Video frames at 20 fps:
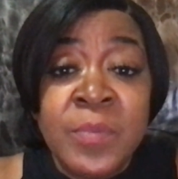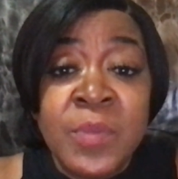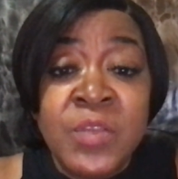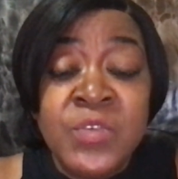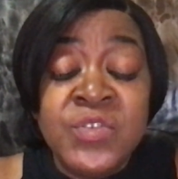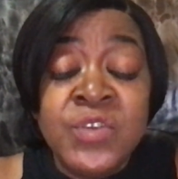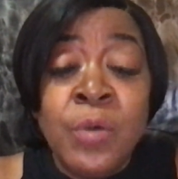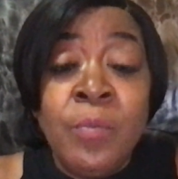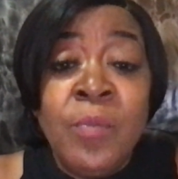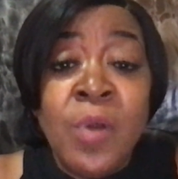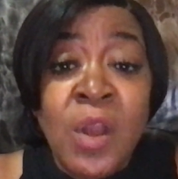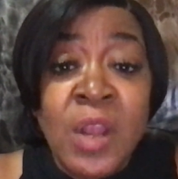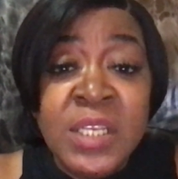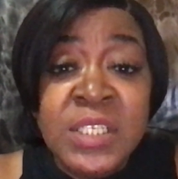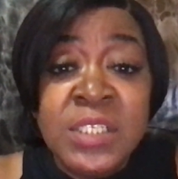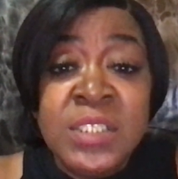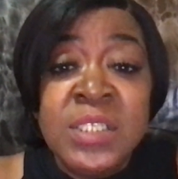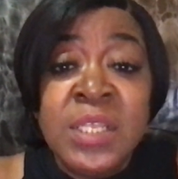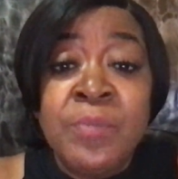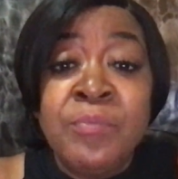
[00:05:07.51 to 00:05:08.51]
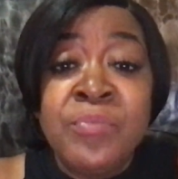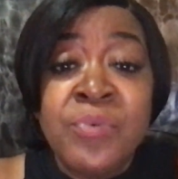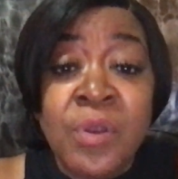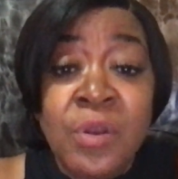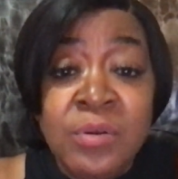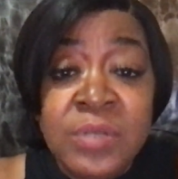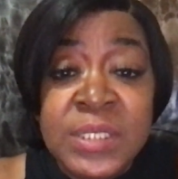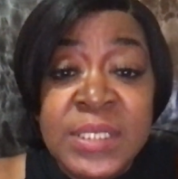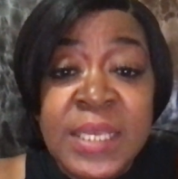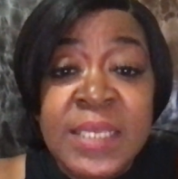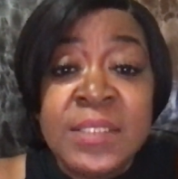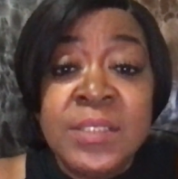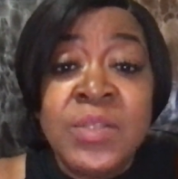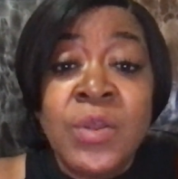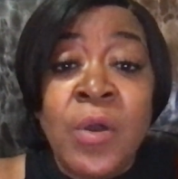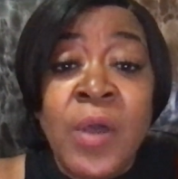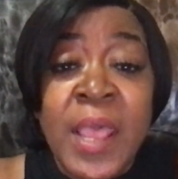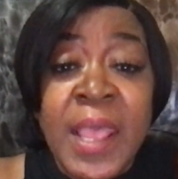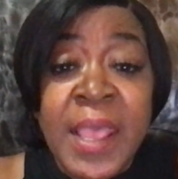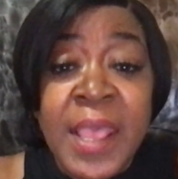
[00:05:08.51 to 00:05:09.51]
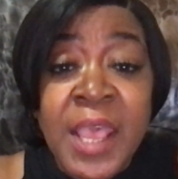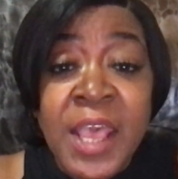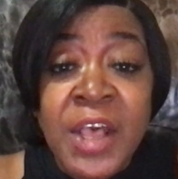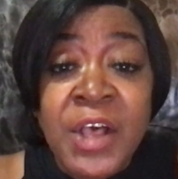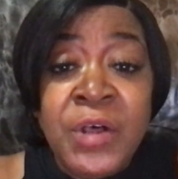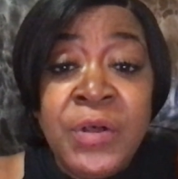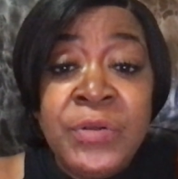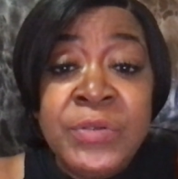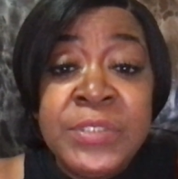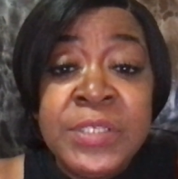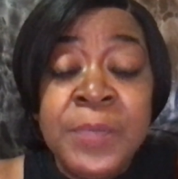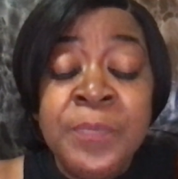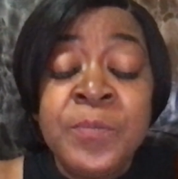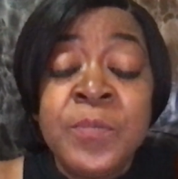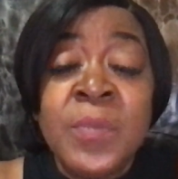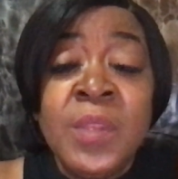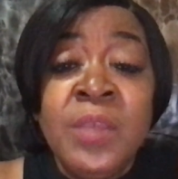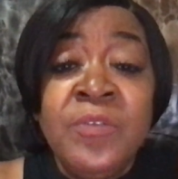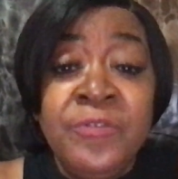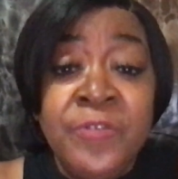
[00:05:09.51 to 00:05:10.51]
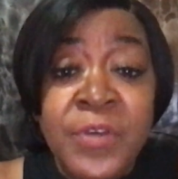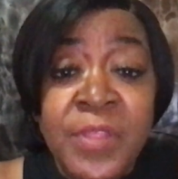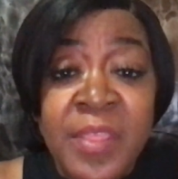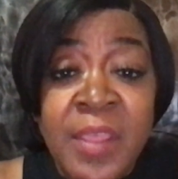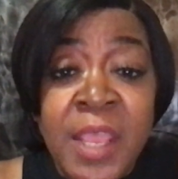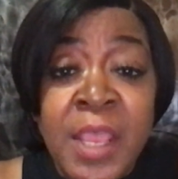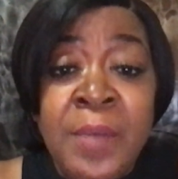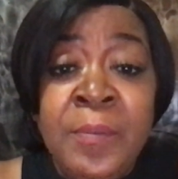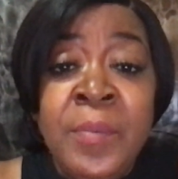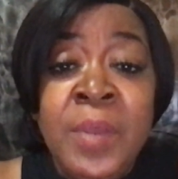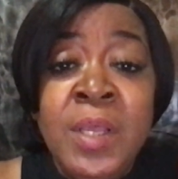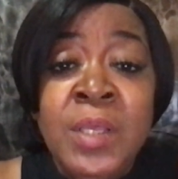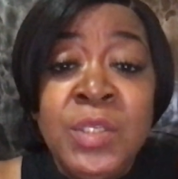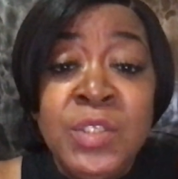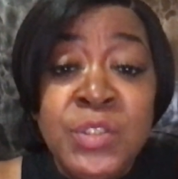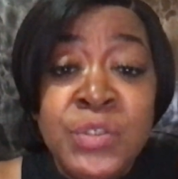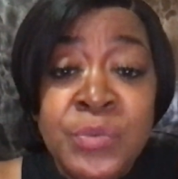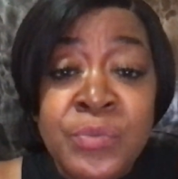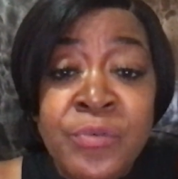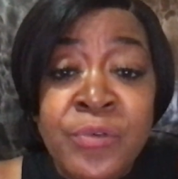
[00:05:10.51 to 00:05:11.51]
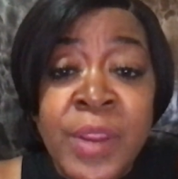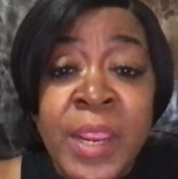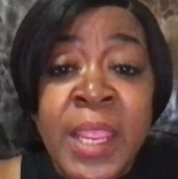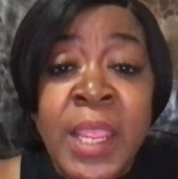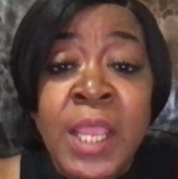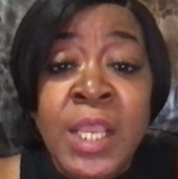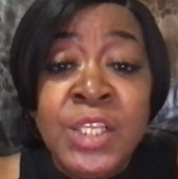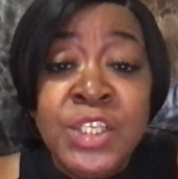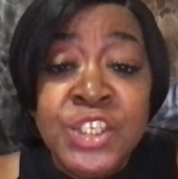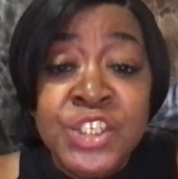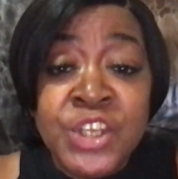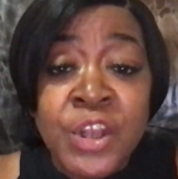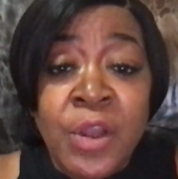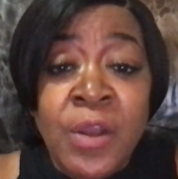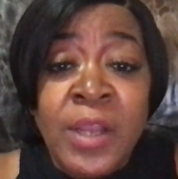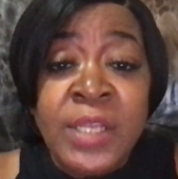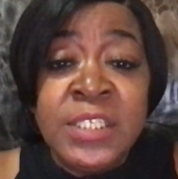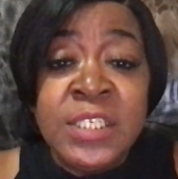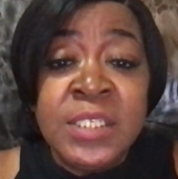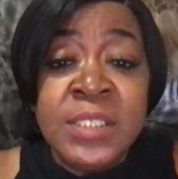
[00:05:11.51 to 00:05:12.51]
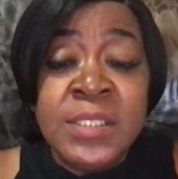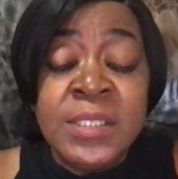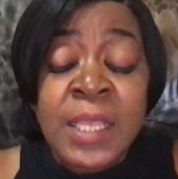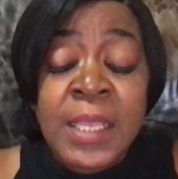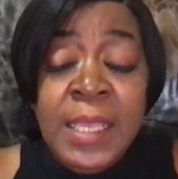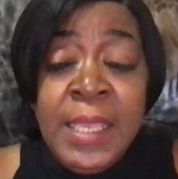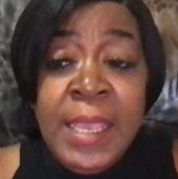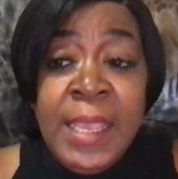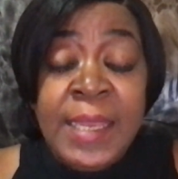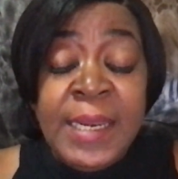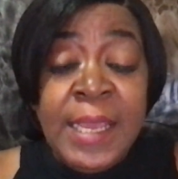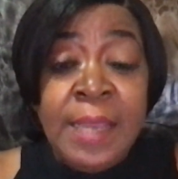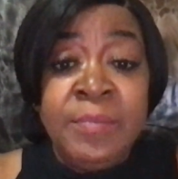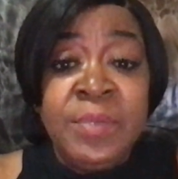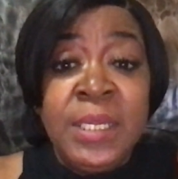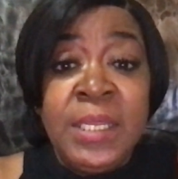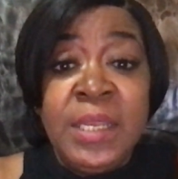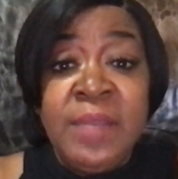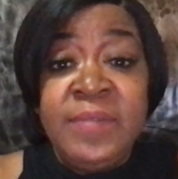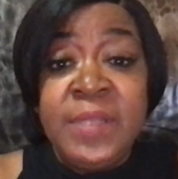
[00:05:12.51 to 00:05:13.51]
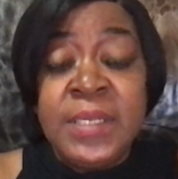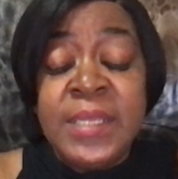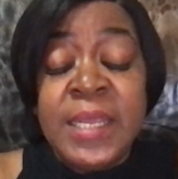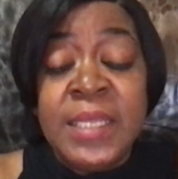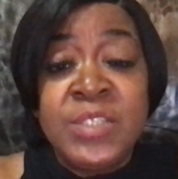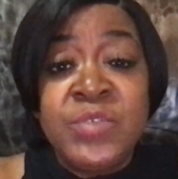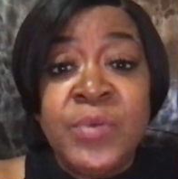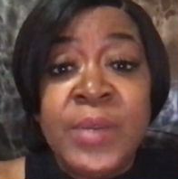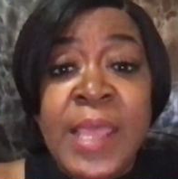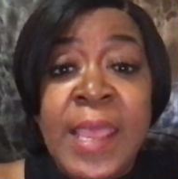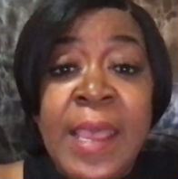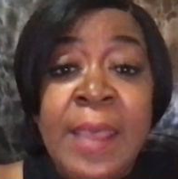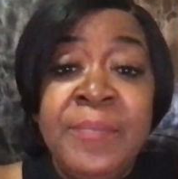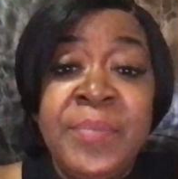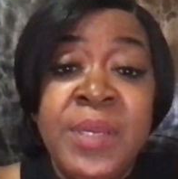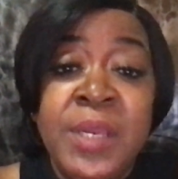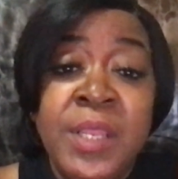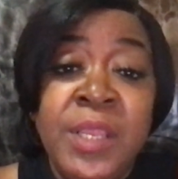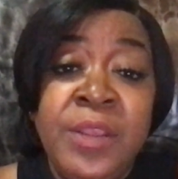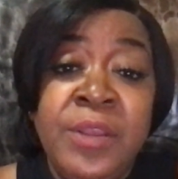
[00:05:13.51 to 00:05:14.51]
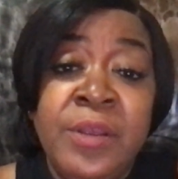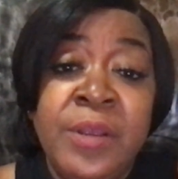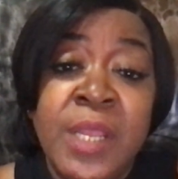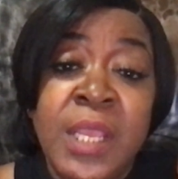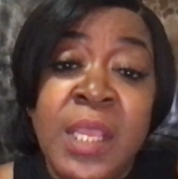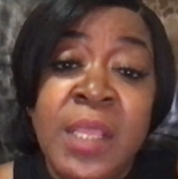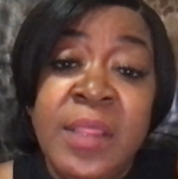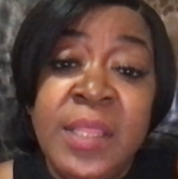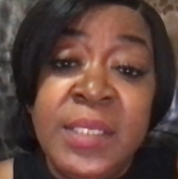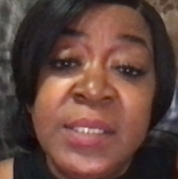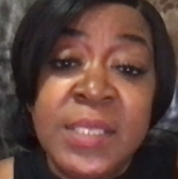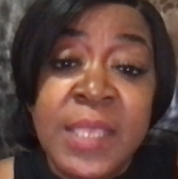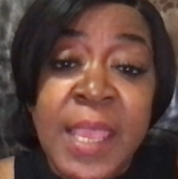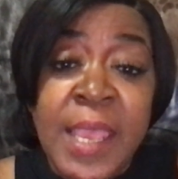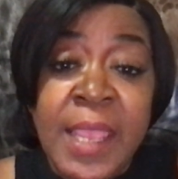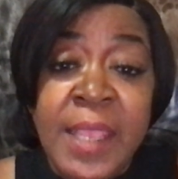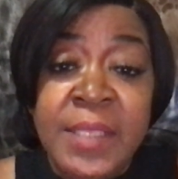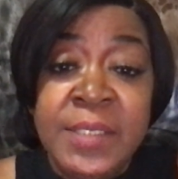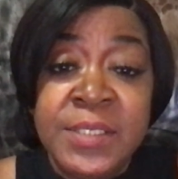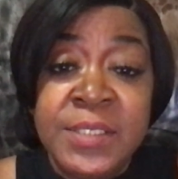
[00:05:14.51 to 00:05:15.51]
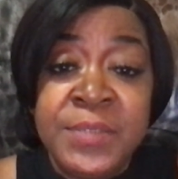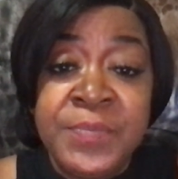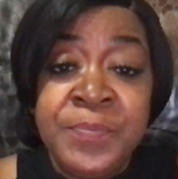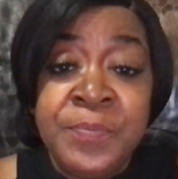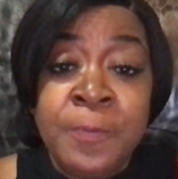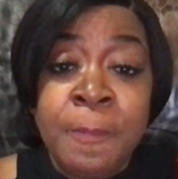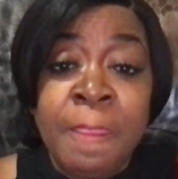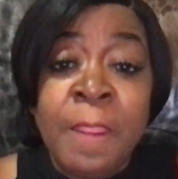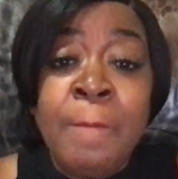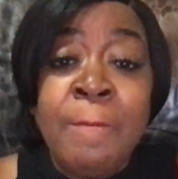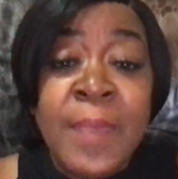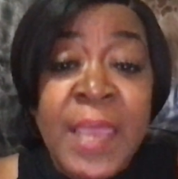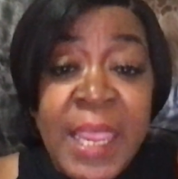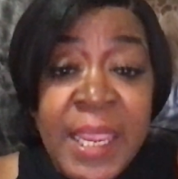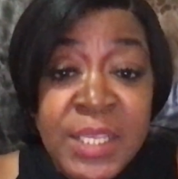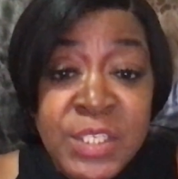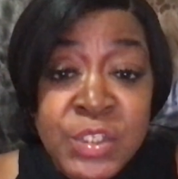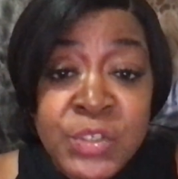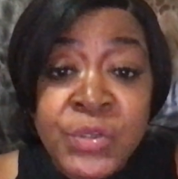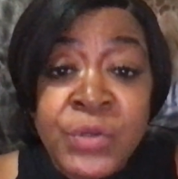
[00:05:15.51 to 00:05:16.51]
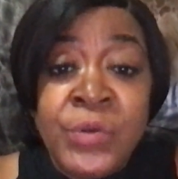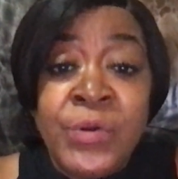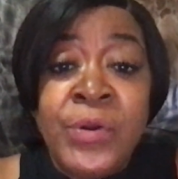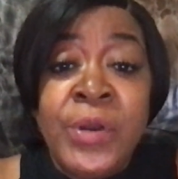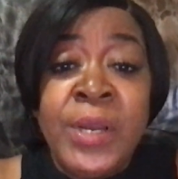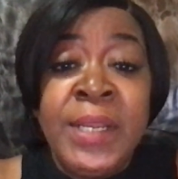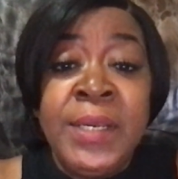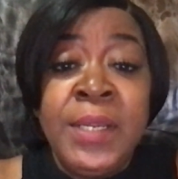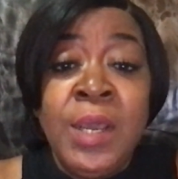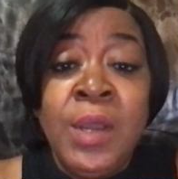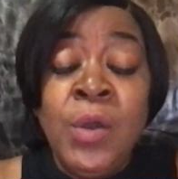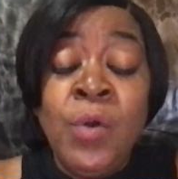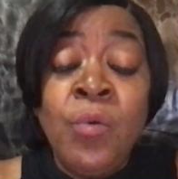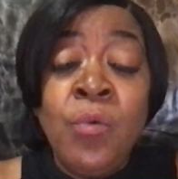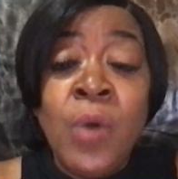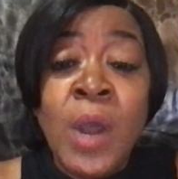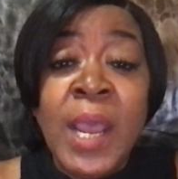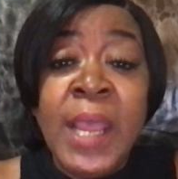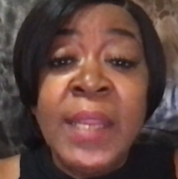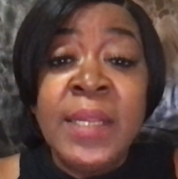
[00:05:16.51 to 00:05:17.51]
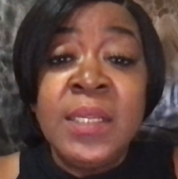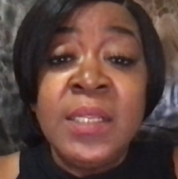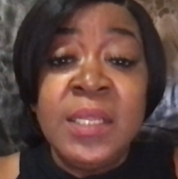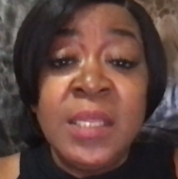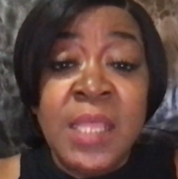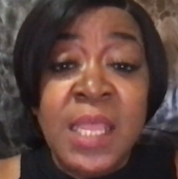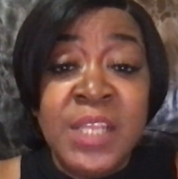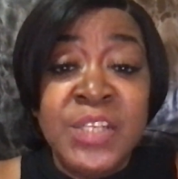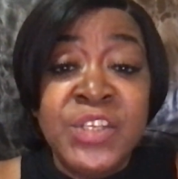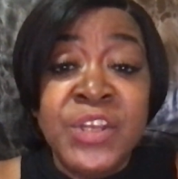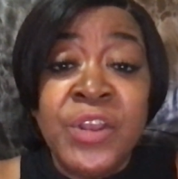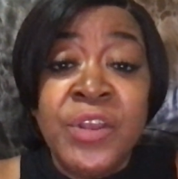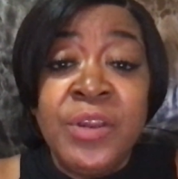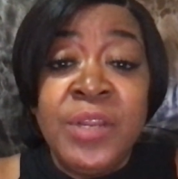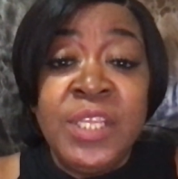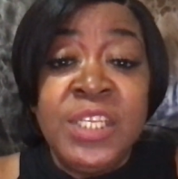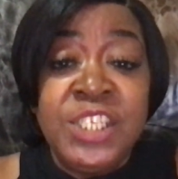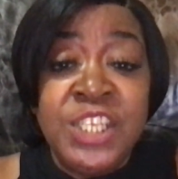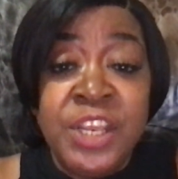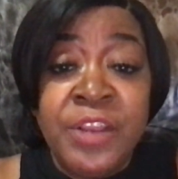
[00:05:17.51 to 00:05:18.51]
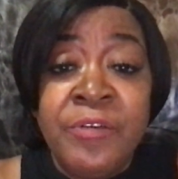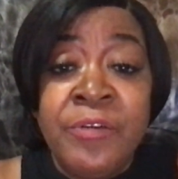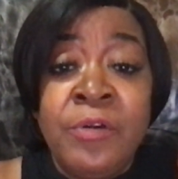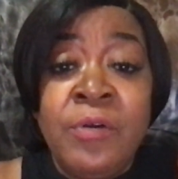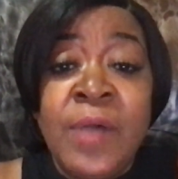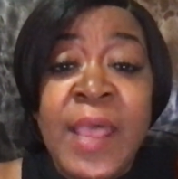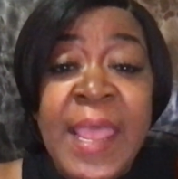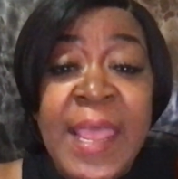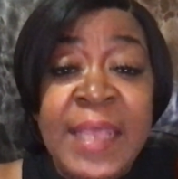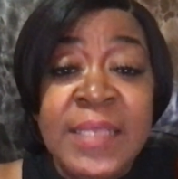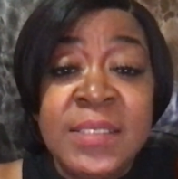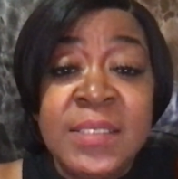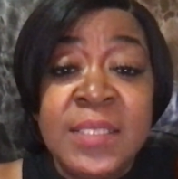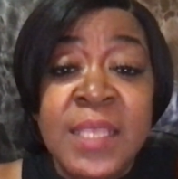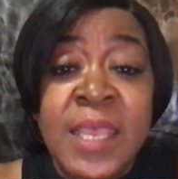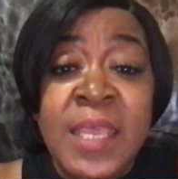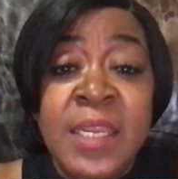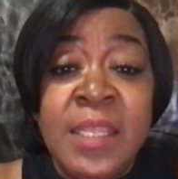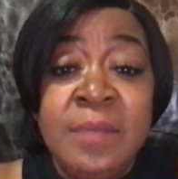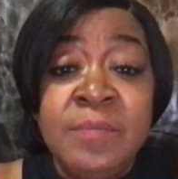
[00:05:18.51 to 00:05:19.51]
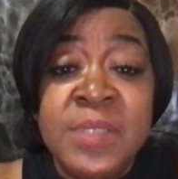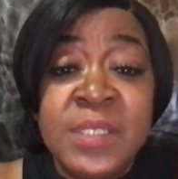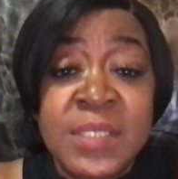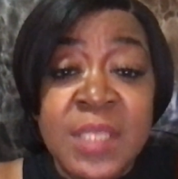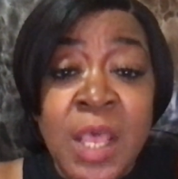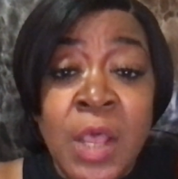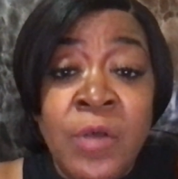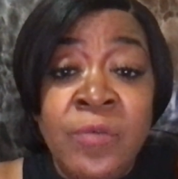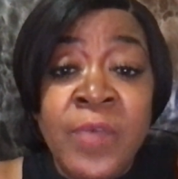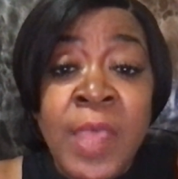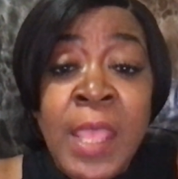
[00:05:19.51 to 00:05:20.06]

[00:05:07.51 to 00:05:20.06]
So marches and protests are held for them to bring charges. And I believe that that's what happened here in this case, based on what the Attorney General has said himself.